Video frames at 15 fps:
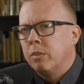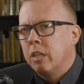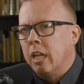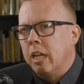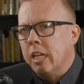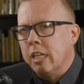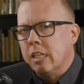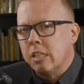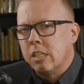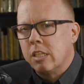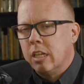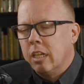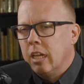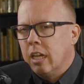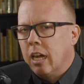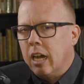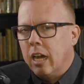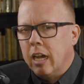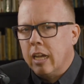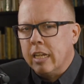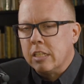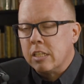and His
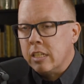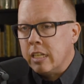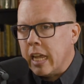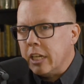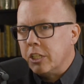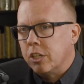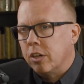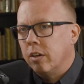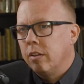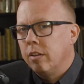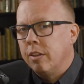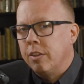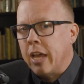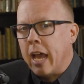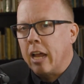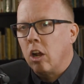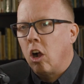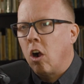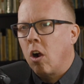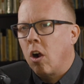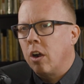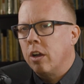uh, His nature that
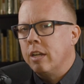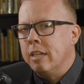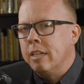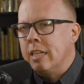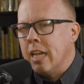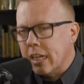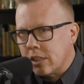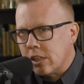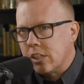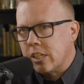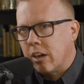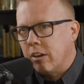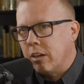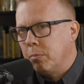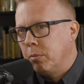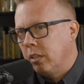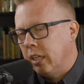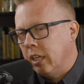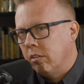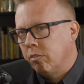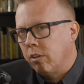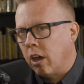are necessary to believe.